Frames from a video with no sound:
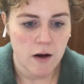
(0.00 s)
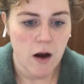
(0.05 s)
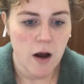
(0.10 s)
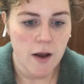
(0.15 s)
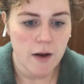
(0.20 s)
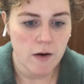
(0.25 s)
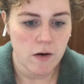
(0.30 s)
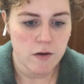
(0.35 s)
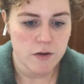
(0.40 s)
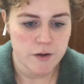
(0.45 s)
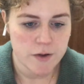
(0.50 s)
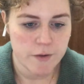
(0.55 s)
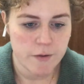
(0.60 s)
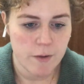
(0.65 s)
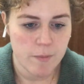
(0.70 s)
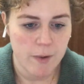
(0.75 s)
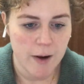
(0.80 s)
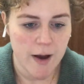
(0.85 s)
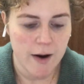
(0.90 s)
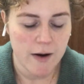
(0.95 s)
I got you
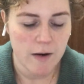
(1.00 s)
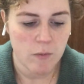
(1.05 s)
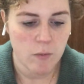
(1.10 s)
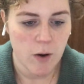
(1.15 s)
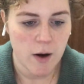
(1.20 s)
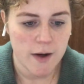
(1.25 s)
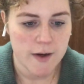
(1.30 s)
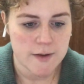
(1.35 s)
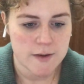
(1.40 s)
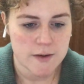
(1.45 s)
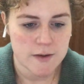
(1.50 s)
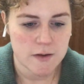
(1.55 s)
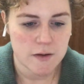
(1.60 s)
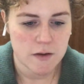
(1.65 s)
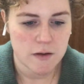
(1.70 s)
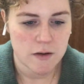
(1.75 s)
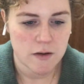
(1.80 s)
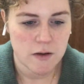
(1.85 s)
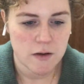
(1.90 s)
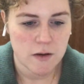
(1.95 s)
a black and white."
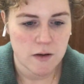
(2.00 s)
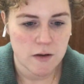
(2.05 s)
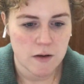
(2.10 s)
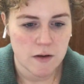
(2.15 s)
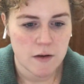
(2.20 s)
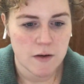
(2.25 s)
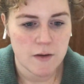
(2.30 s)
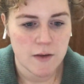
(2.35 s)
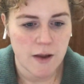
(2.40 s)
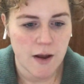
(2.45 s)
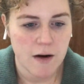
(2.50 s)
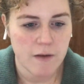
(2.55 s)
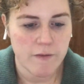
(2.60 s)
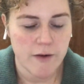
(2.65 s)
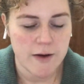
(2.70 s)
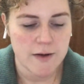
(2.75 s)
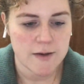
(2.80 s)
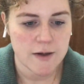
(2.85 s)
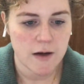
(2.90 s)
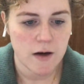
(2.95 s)
The
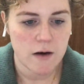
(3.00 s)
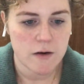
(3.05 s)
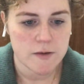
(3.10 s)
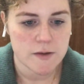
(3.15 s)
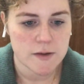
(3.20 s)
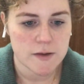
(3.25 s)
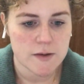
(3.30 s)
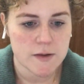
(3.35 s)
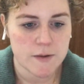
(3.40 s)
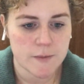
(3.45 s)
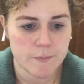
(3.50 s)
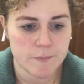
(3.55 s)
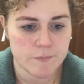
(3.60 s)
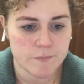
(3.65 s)
elevator closes.